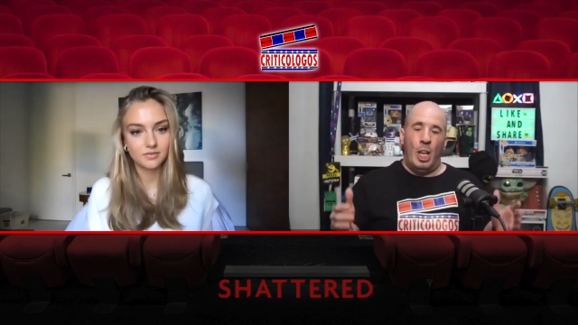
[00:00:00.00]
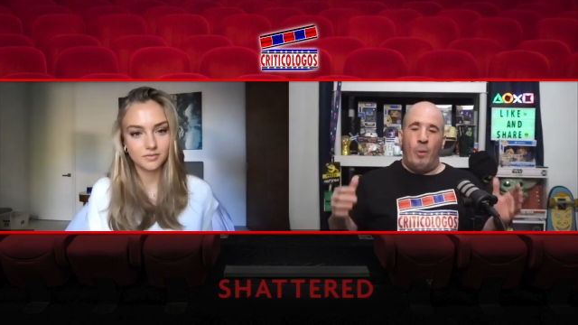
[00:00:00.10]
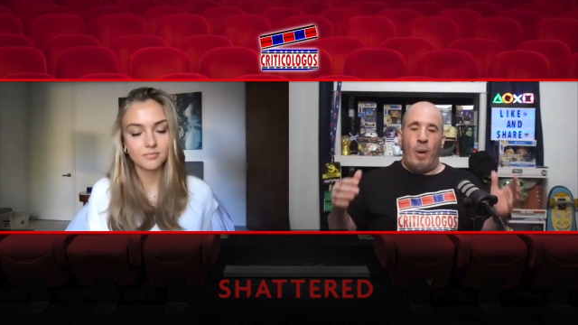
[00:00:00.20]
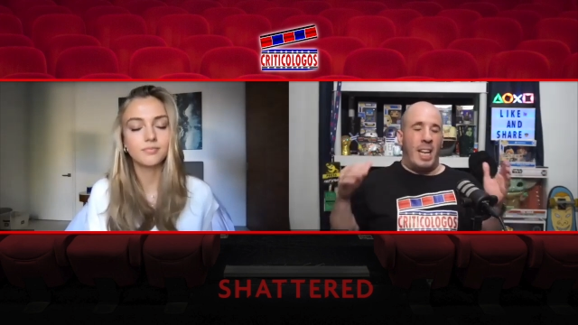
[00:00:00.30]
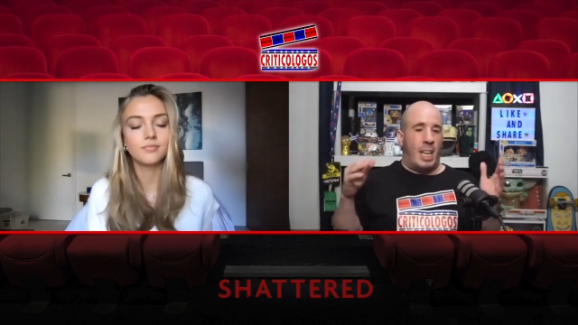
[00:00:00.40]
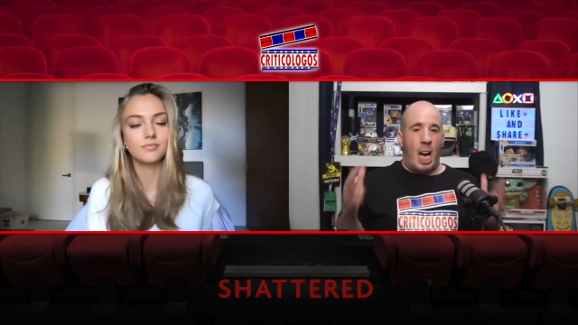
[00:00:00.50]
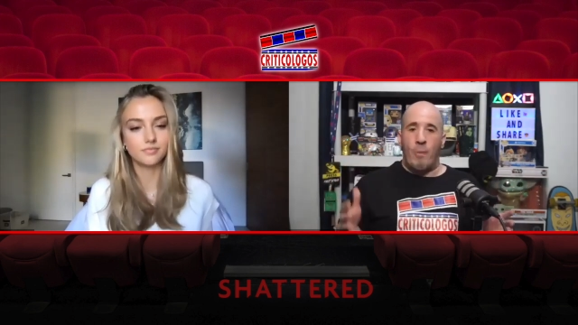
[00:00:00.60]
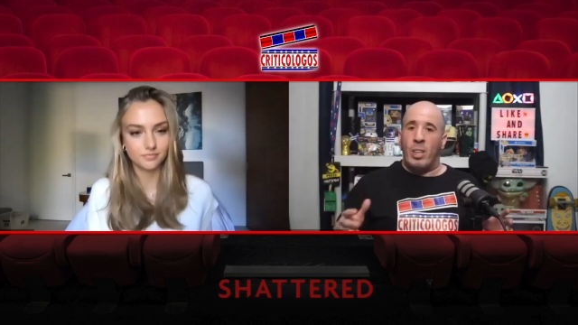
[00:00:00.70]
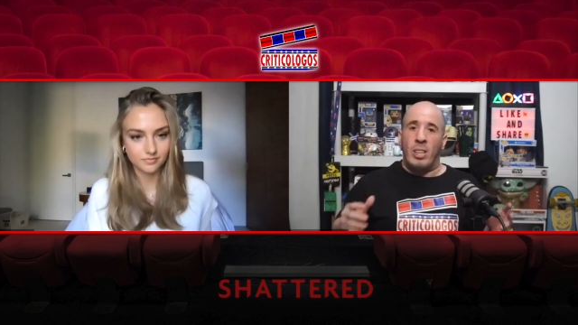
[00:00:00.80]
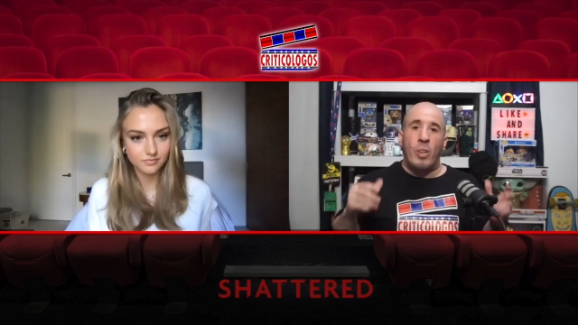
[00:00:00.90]
Speaker 1: And mm-hmm. Cameron
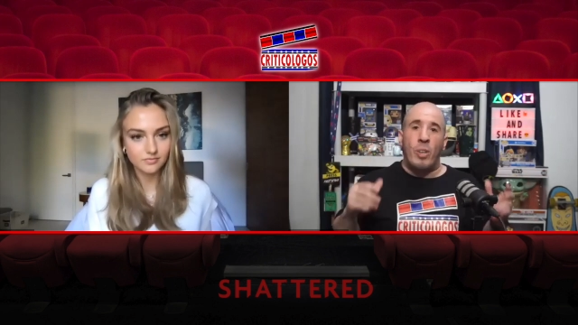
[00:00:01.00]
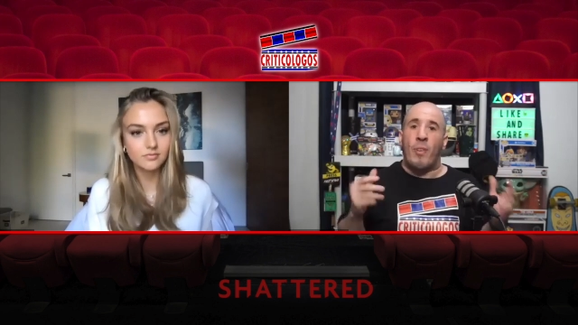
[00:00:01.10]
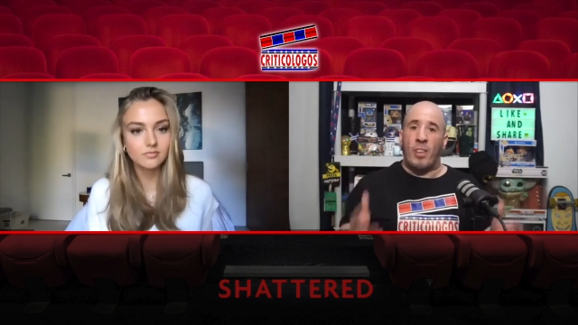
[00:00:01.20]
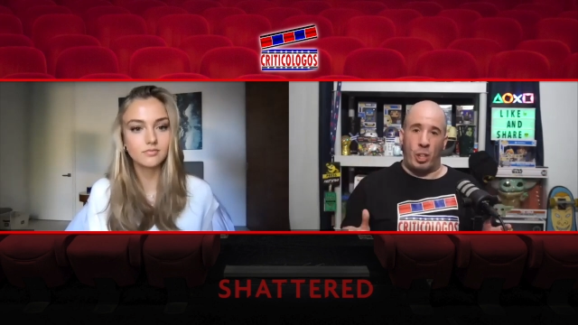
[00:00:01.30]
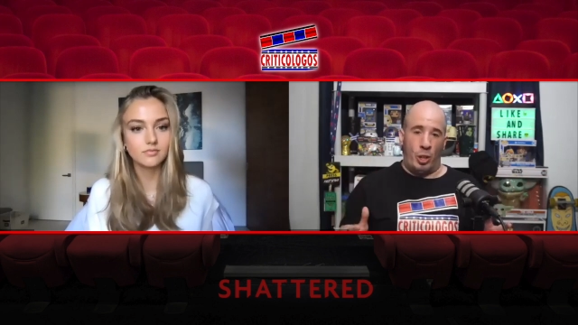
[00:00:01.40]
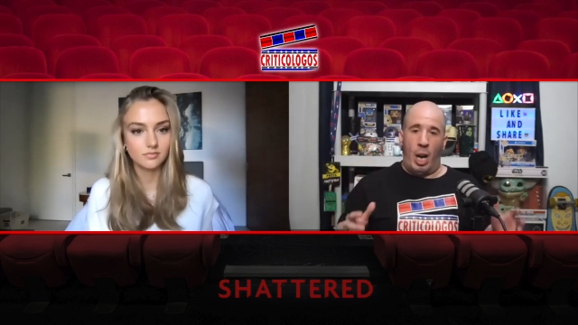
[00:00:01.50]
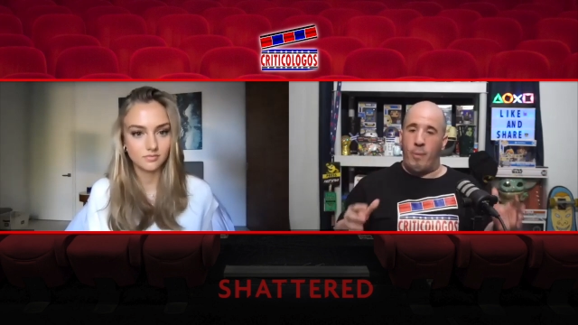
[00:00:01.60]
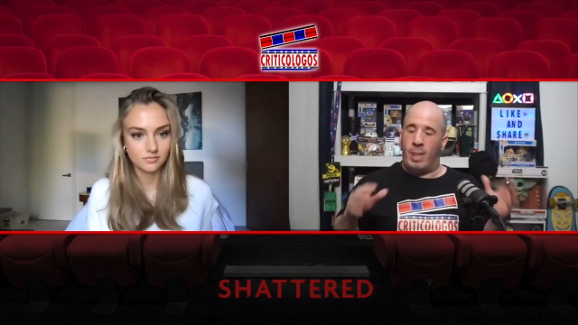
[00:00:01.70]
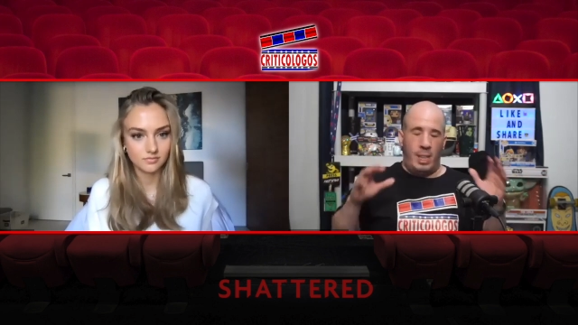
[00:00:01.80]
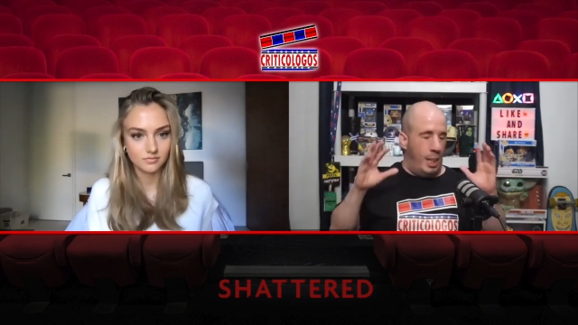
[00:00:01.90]
is really professional. I
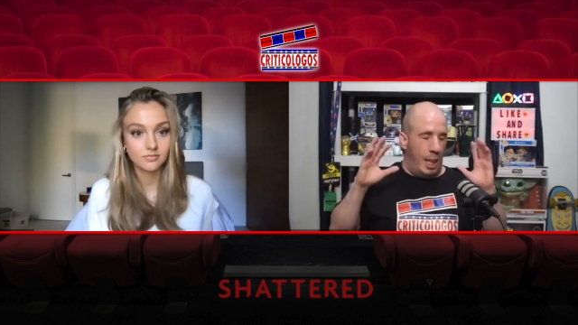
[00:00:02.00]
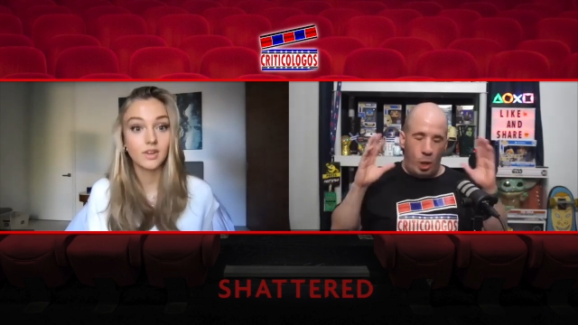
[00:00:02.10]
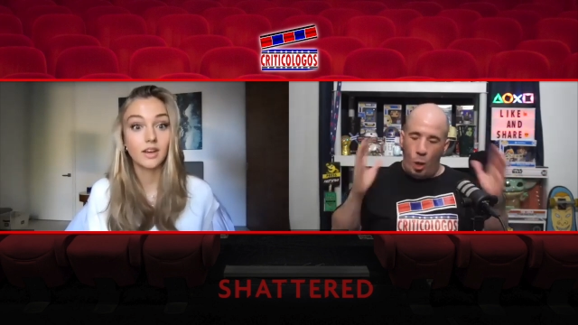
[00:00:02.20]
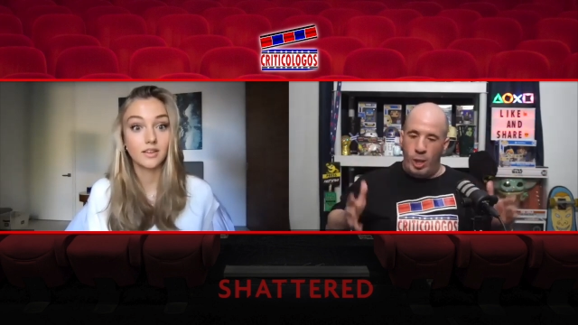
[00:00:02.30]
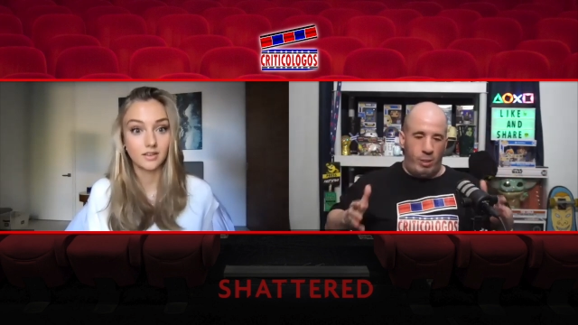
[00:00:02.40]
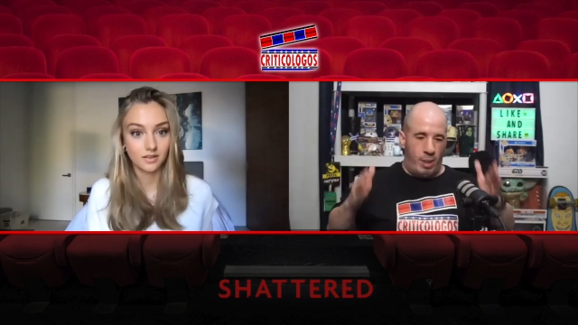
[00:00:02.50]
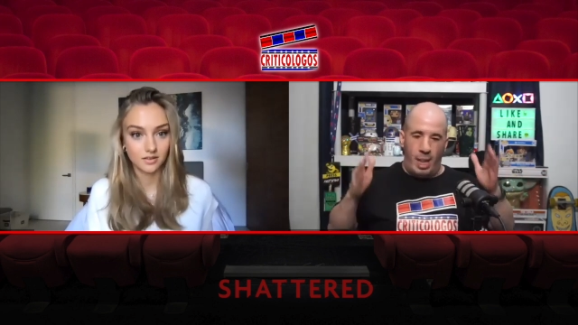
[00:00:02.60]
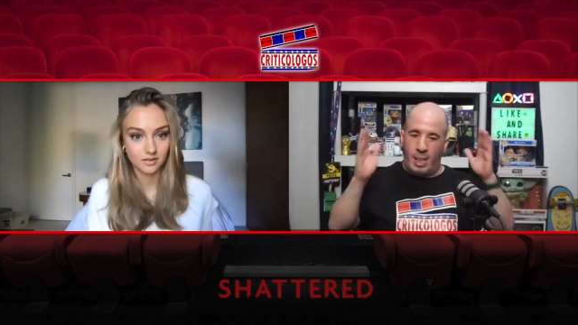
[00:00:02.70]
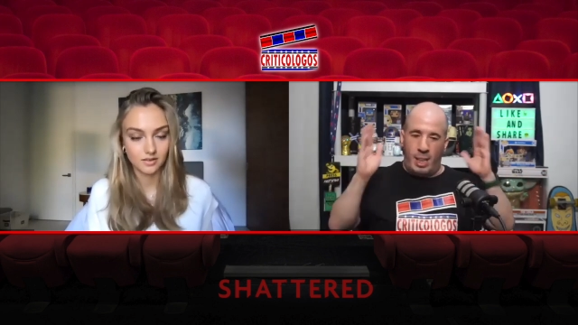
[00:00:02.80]
mean, I know he's like